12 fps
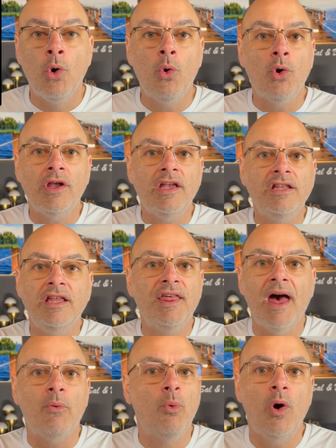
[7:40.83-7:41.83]
or you need
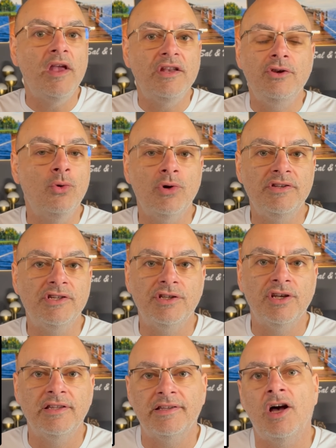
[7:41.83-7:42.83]
that white noise at
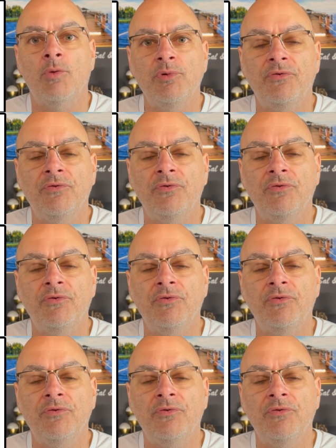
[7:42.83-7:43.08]
night to help